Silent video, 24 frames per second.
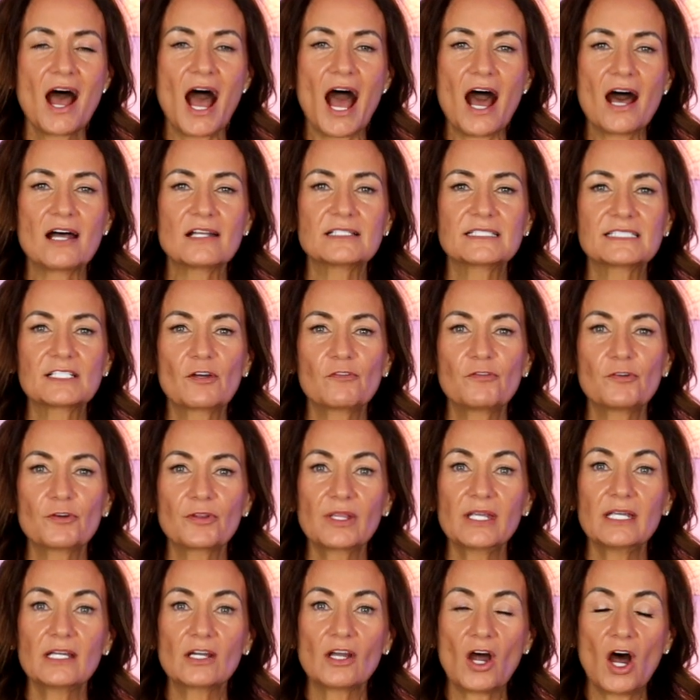Uh, so for
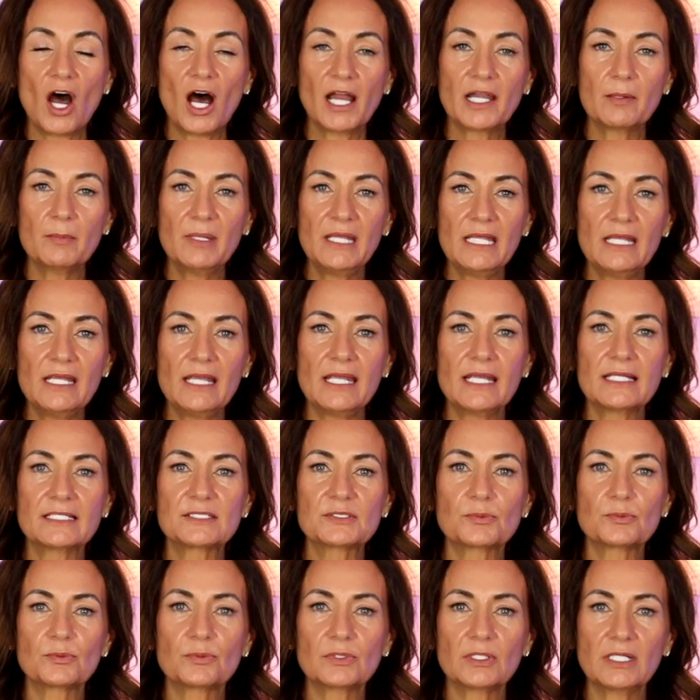the economy,
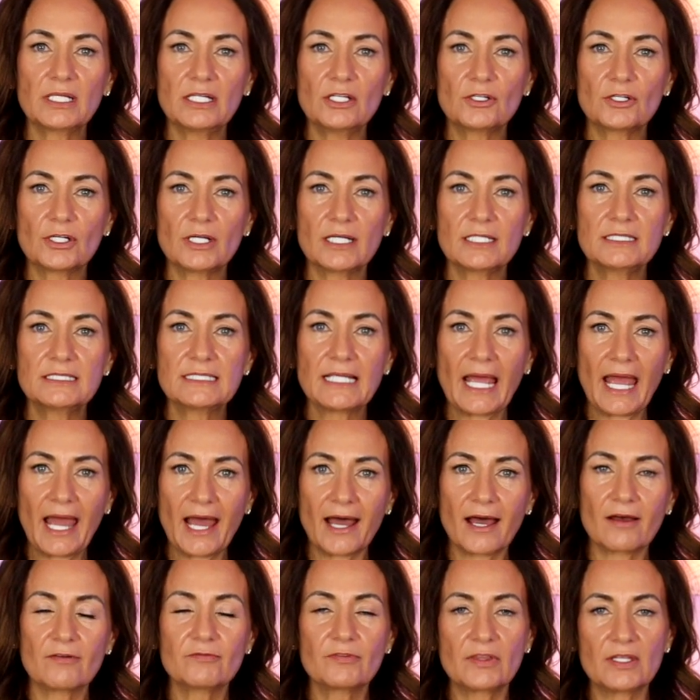it's really good to
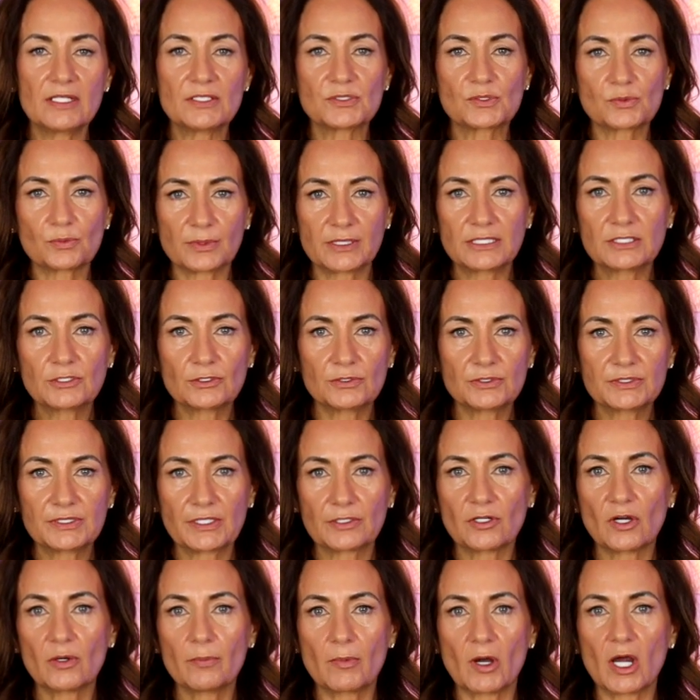have these rentals
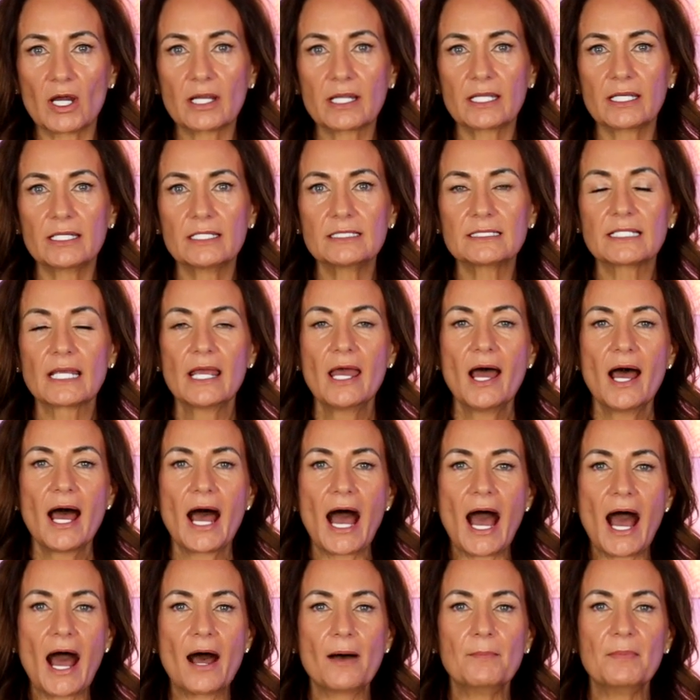in our market.
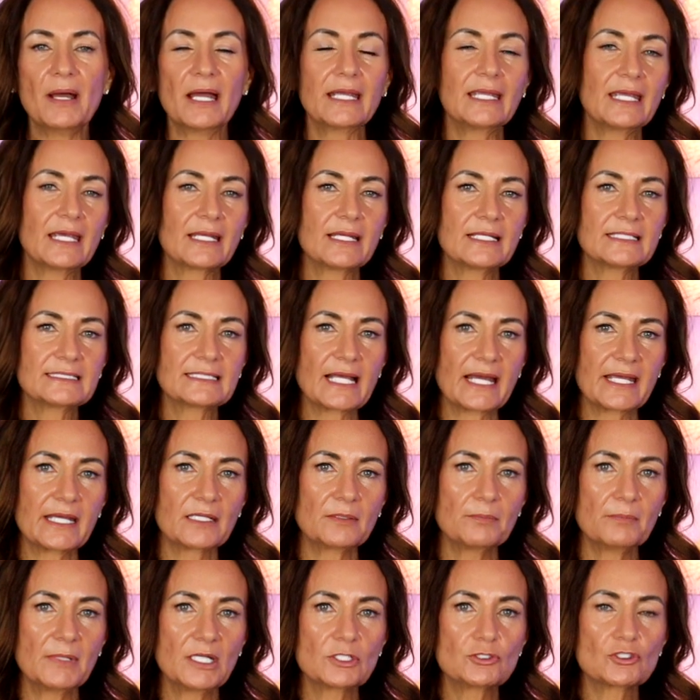Um, again, as I
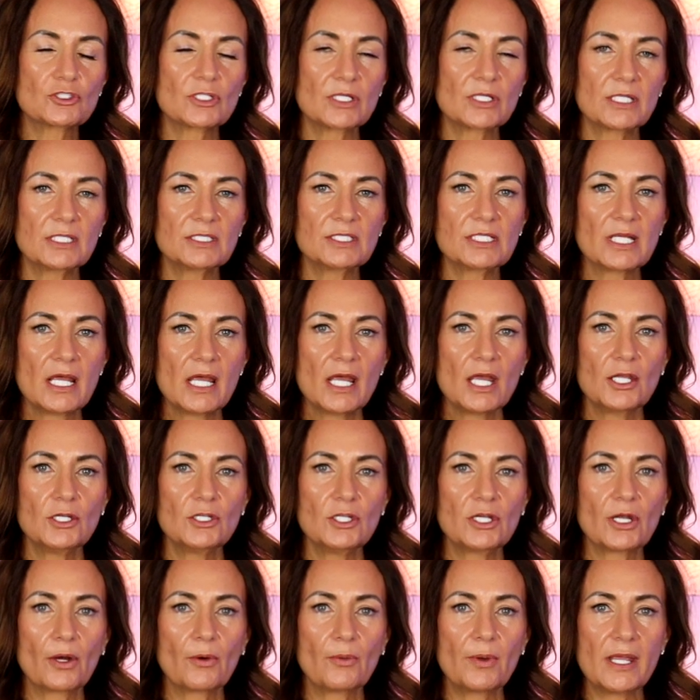had mentioned, you
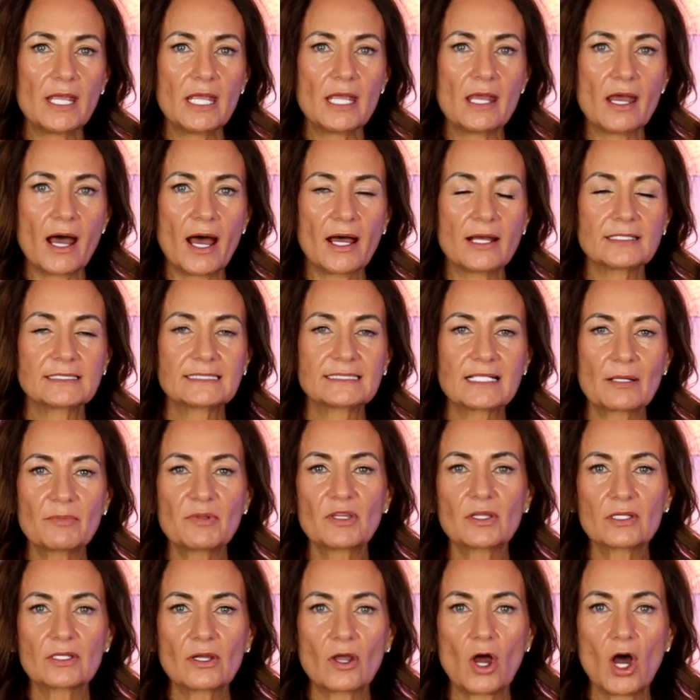know, uh, some of
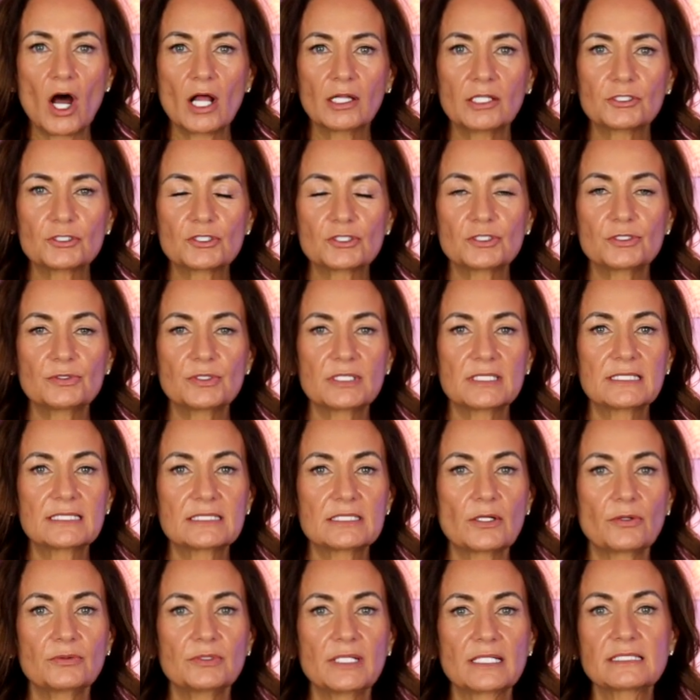the college students
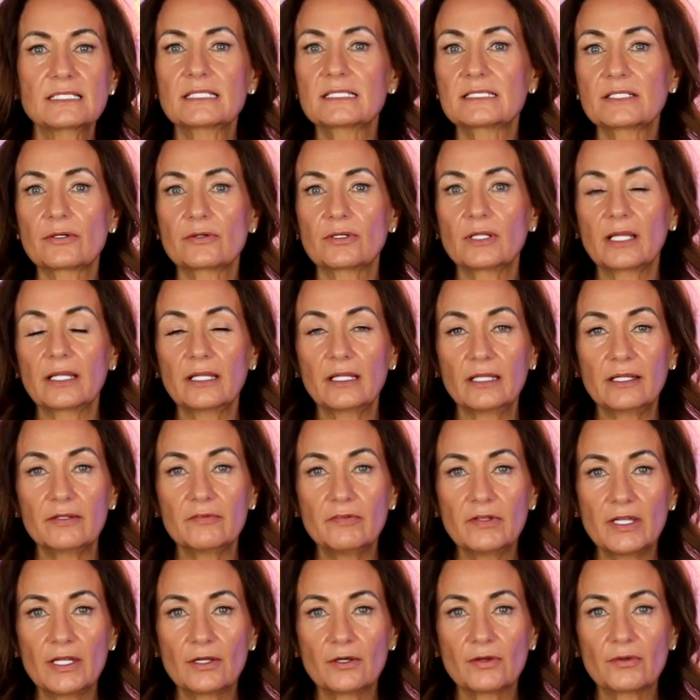don't necessarily live
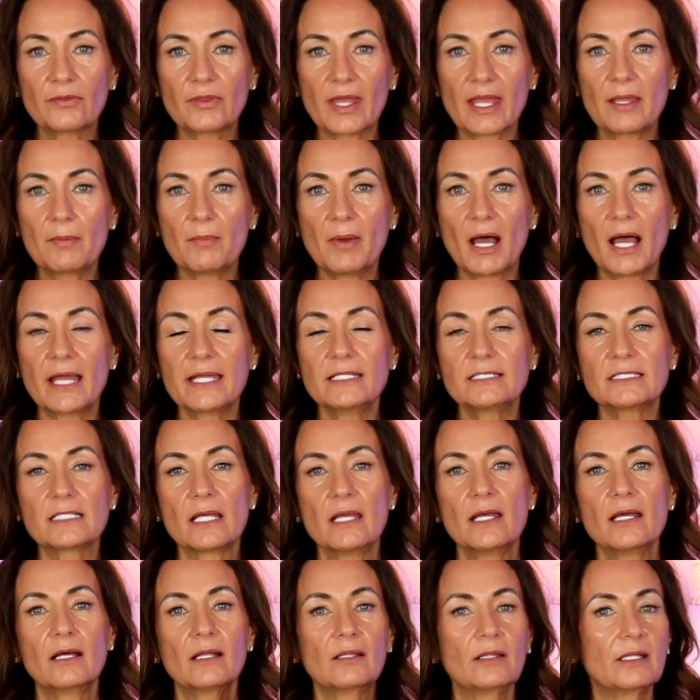here. They might
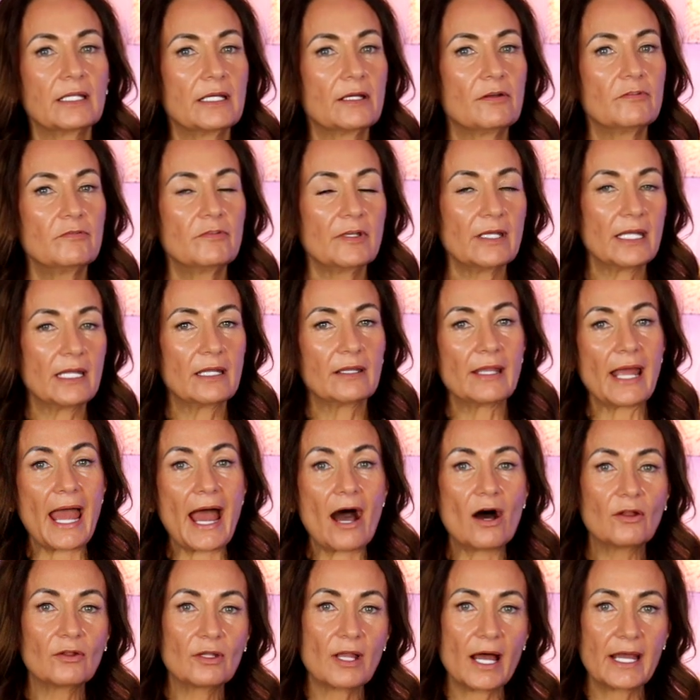live in
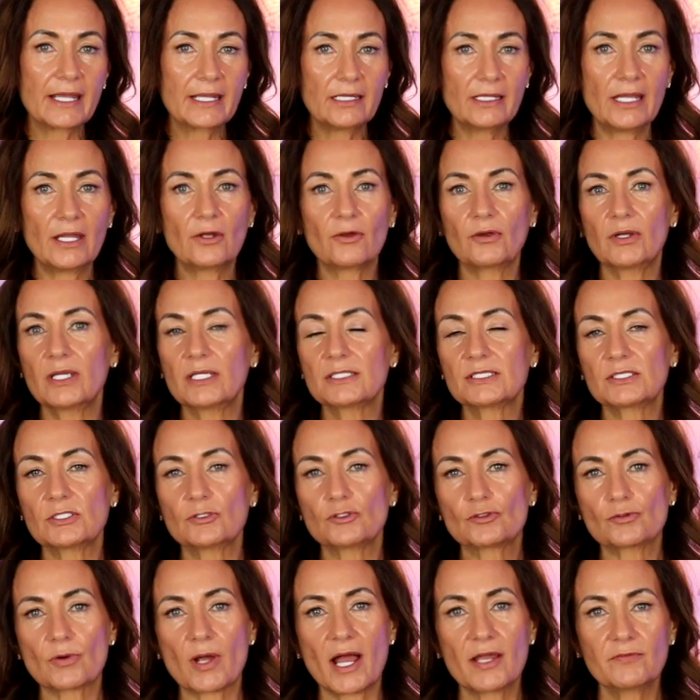outlying areas and
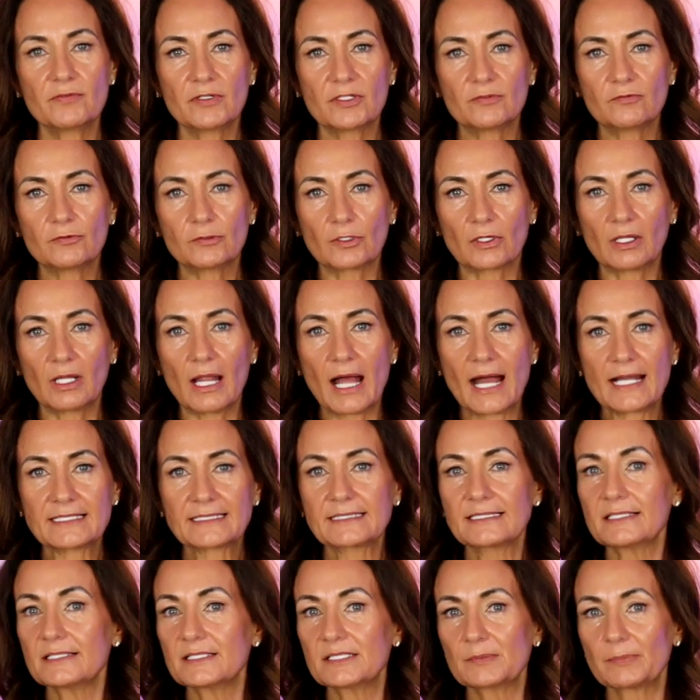drive in for
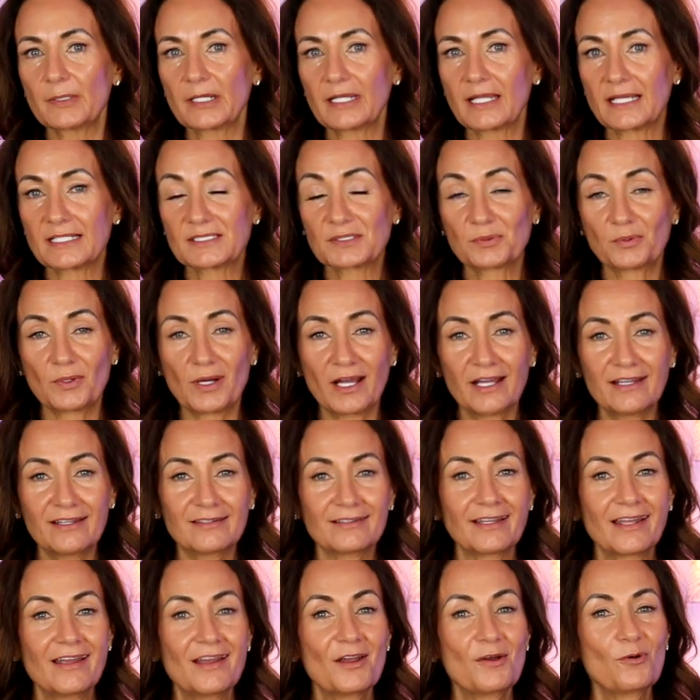classes, but guess what?
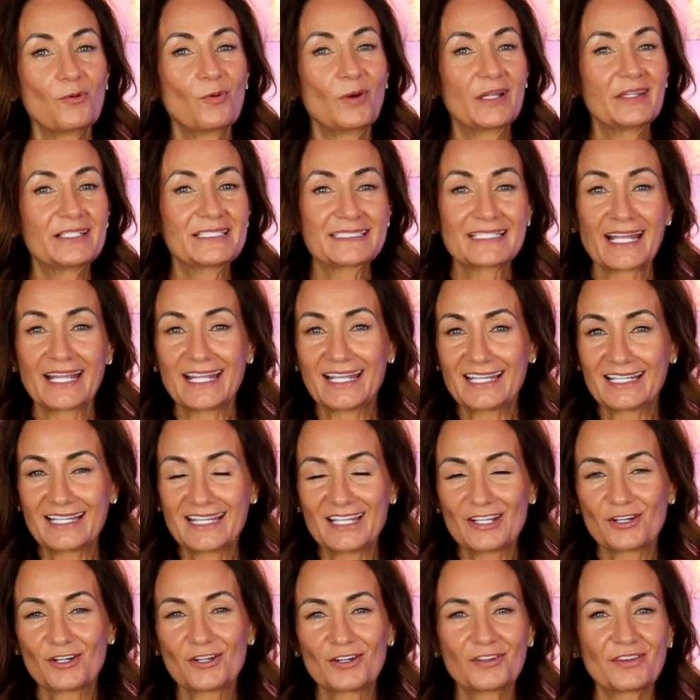Once they get
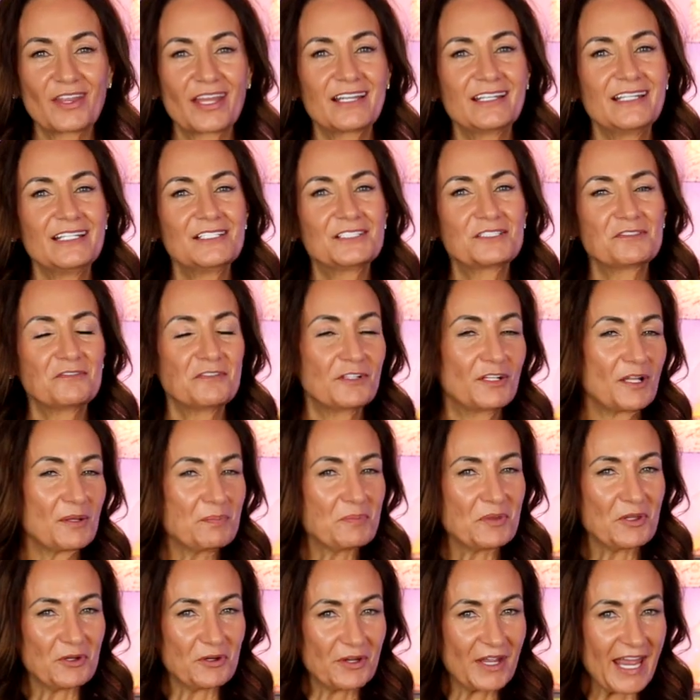here, they need to fill
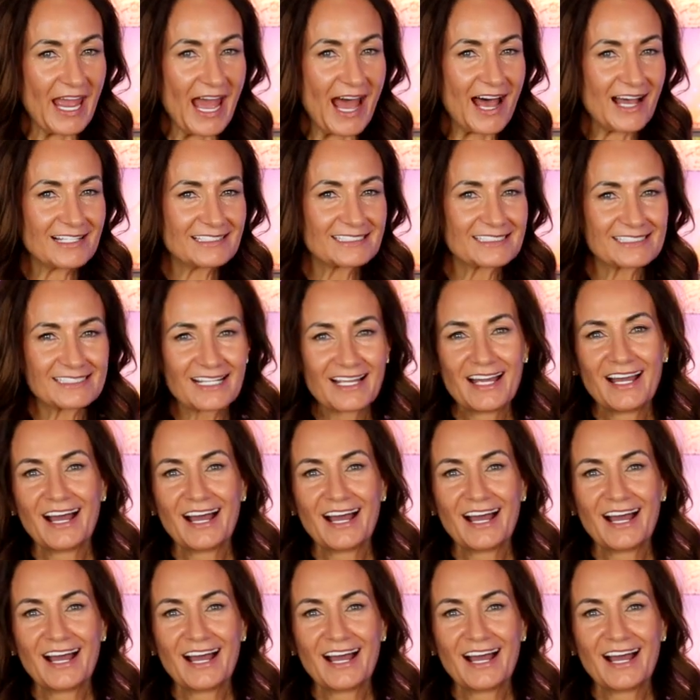up their gas.